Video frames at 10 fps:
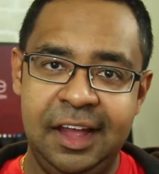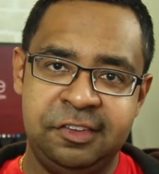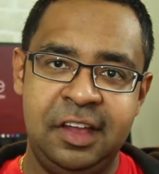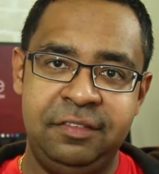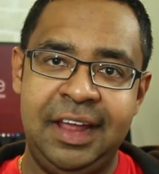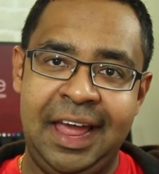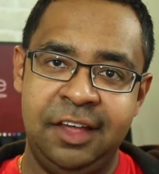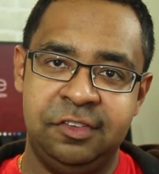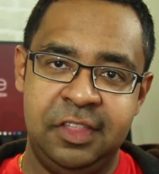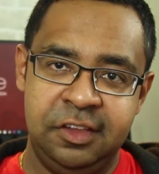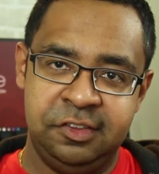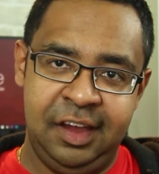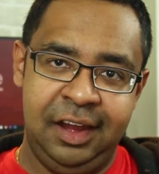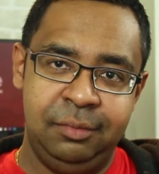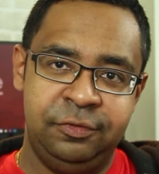S7 has the
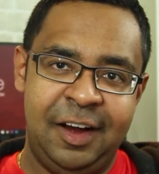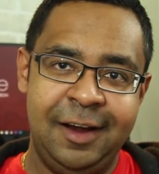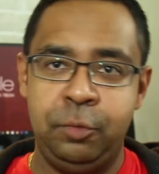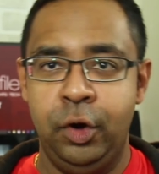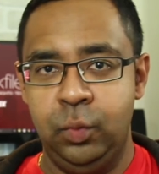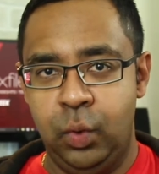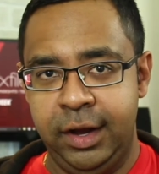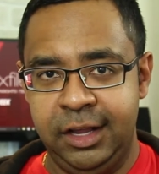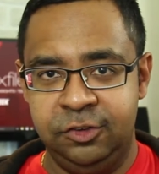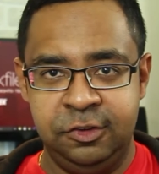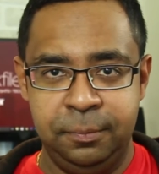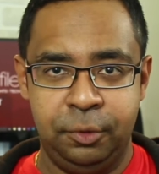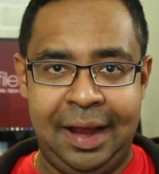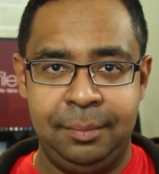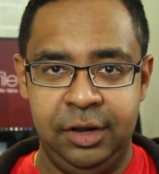same 5.1-inch
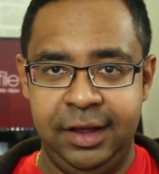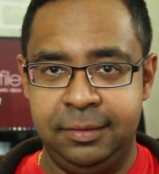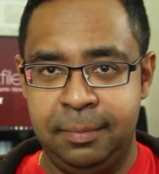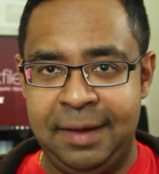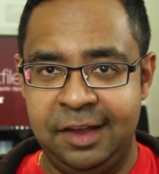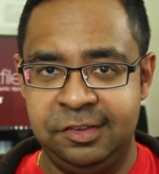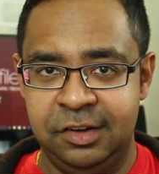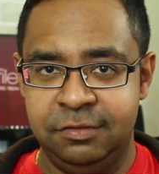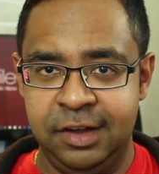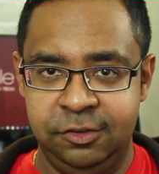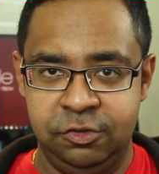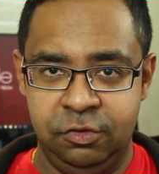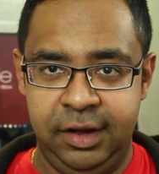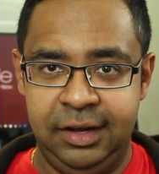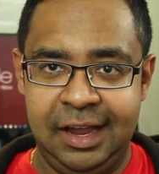Super AMOLED capacitive
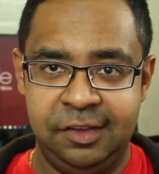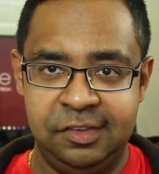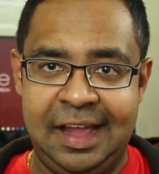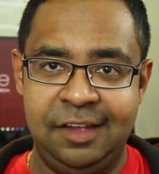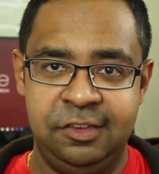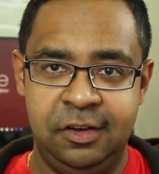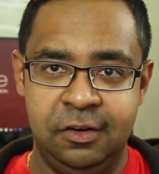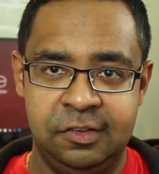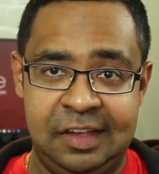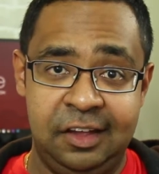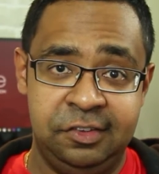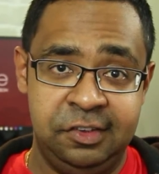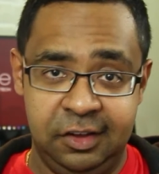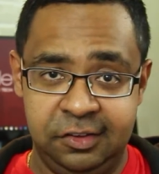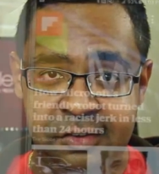touchscreen as last year's S6.